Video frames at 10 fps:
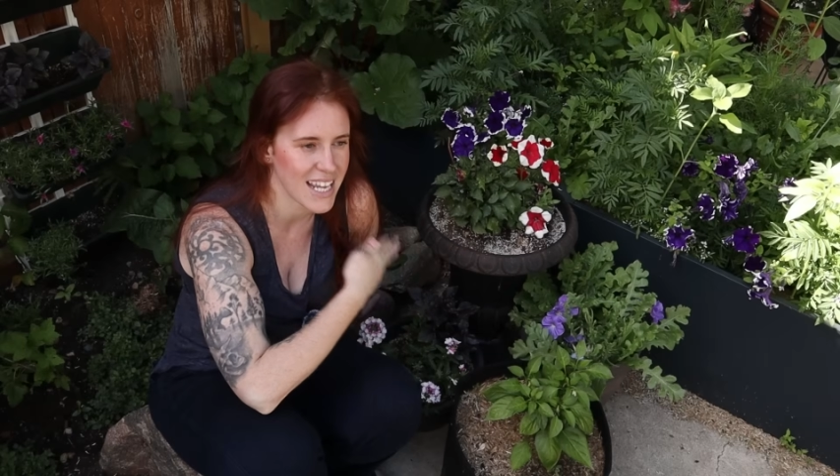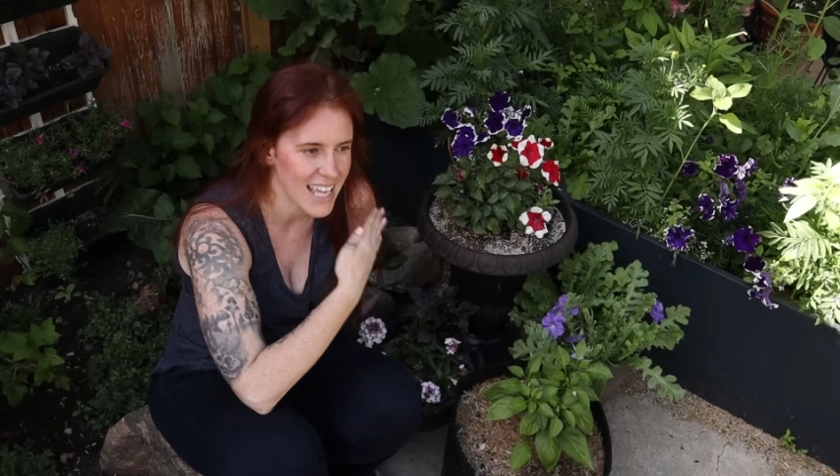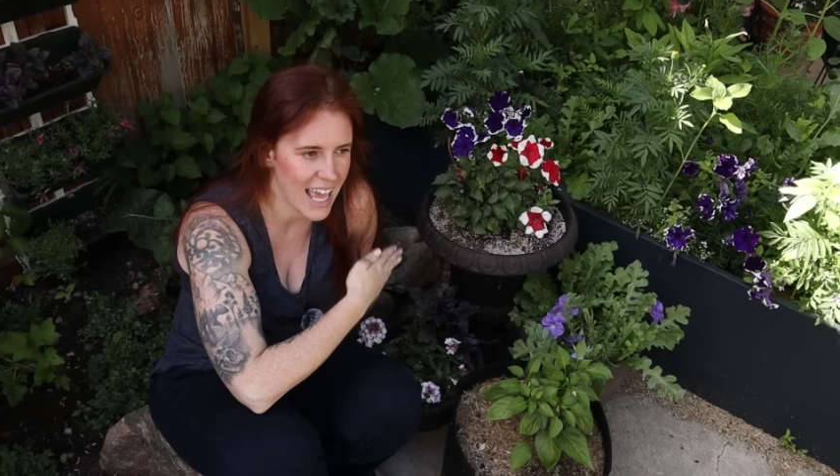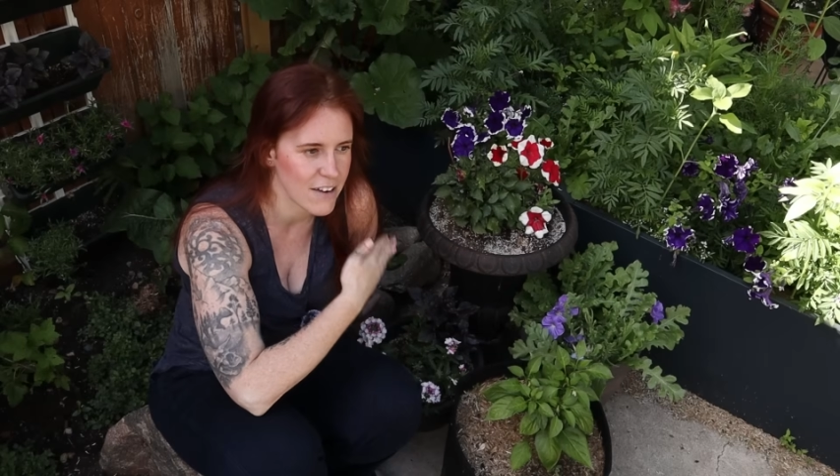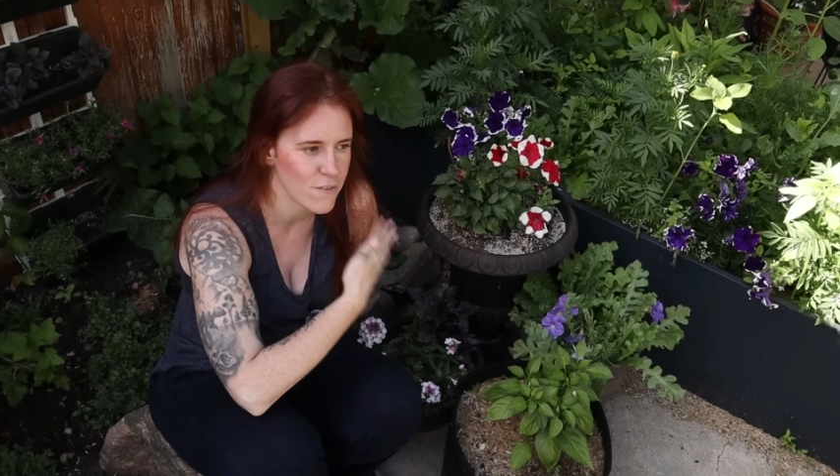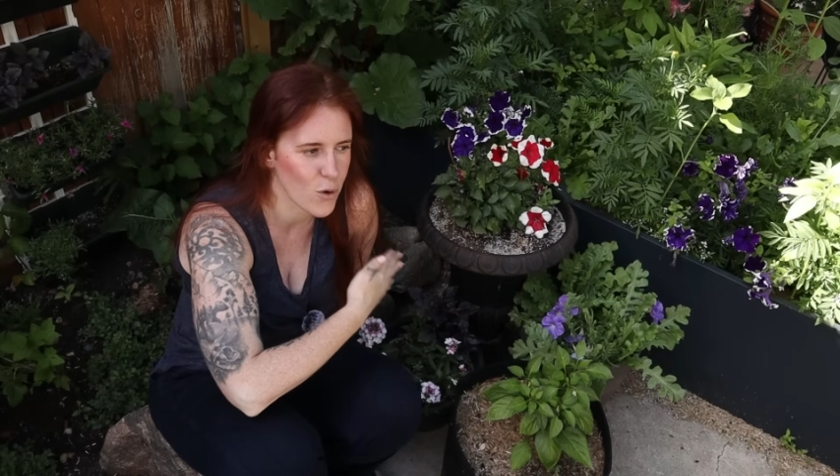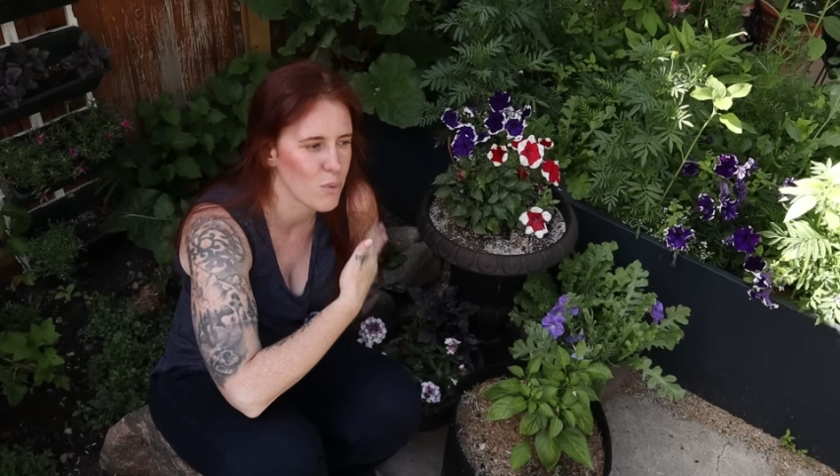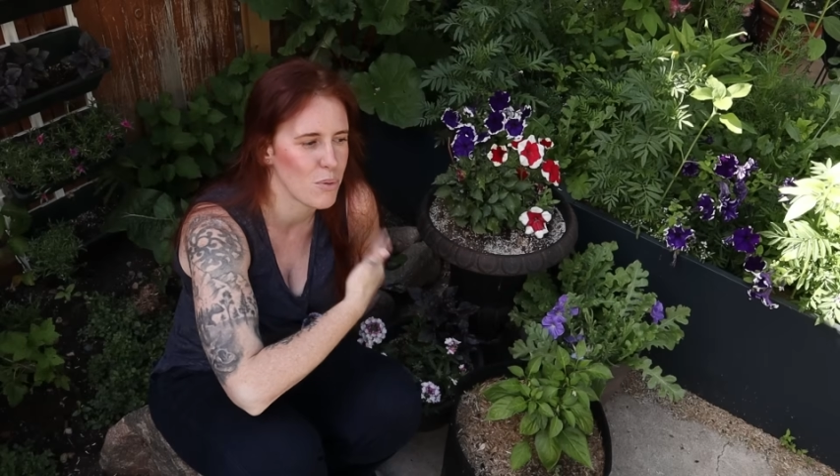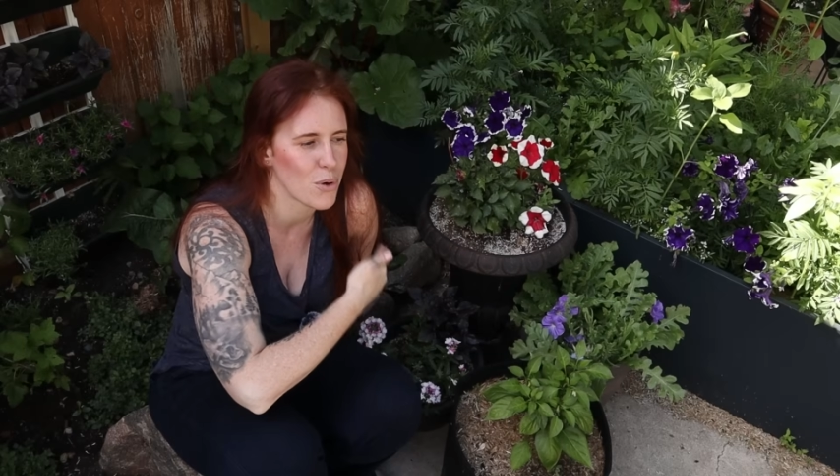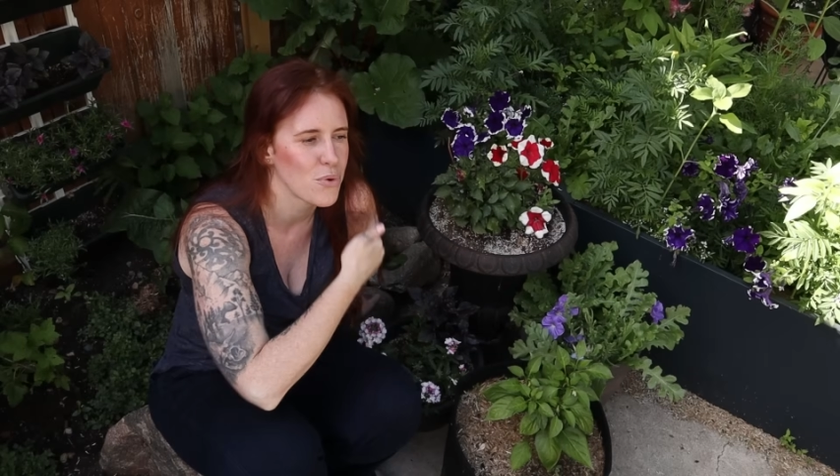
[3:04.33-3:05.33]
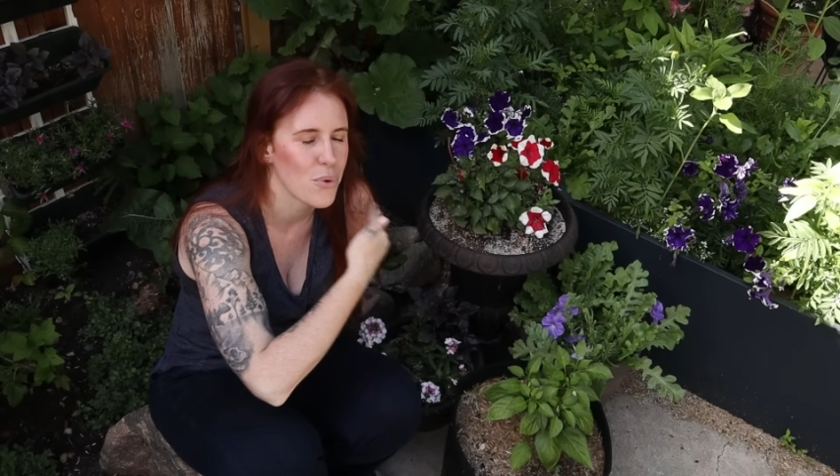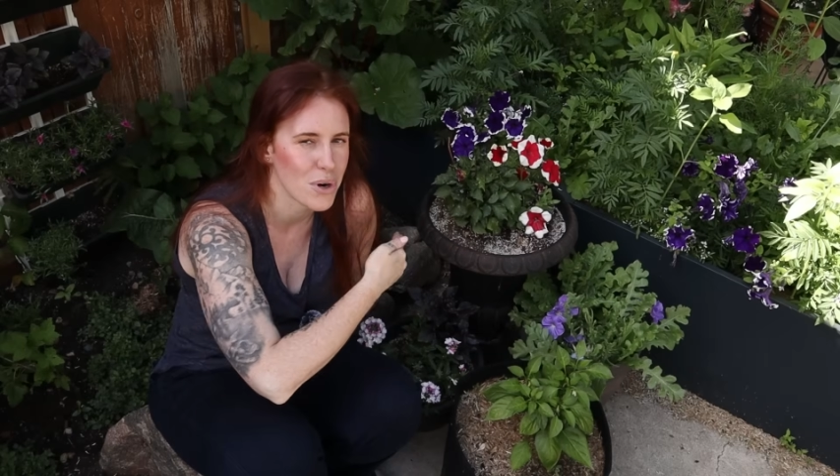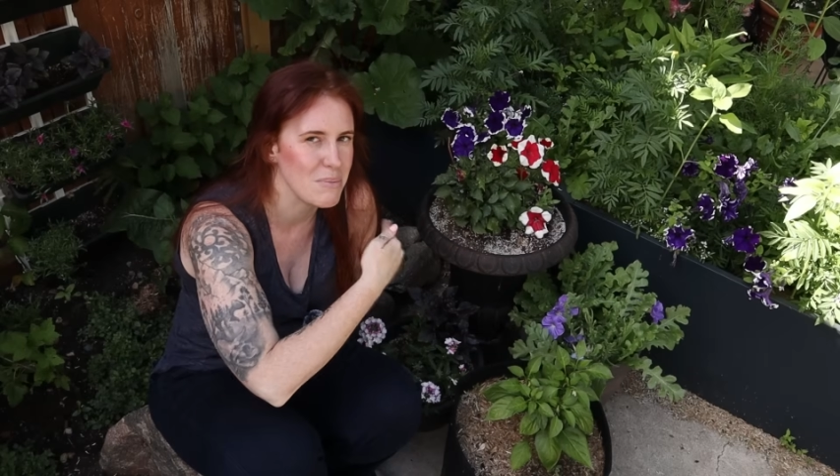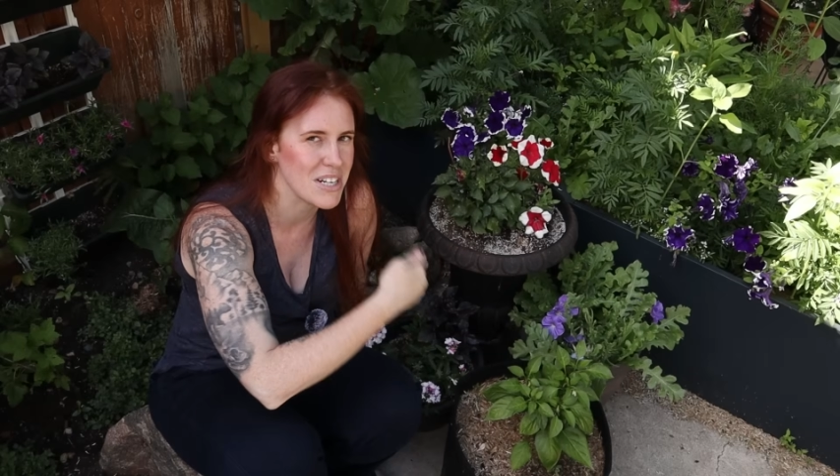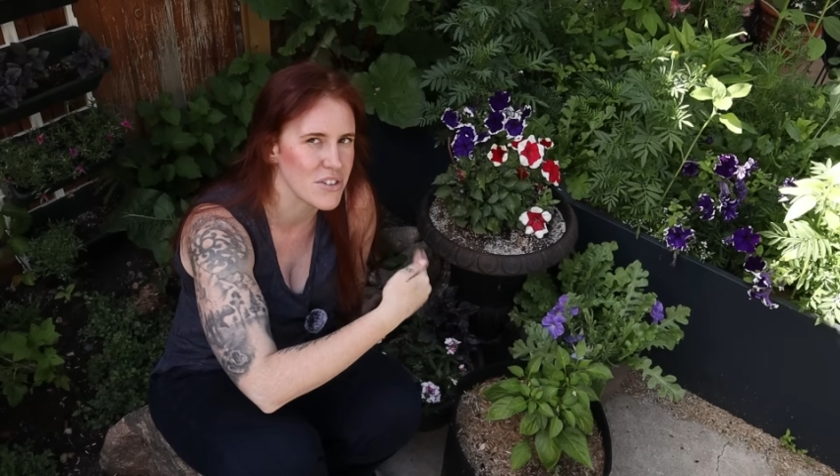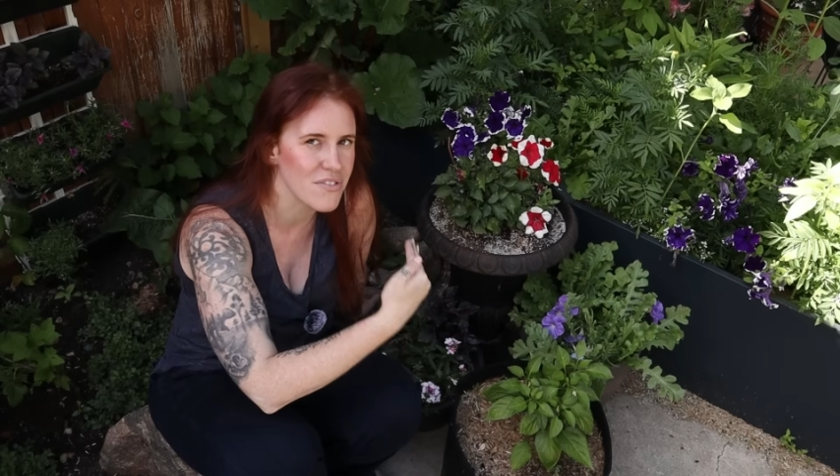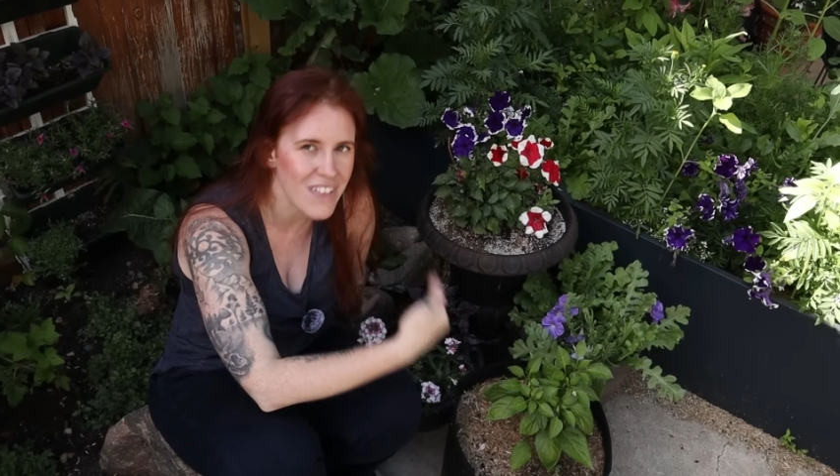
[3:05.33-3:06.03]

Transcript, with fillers: again, for both ornamental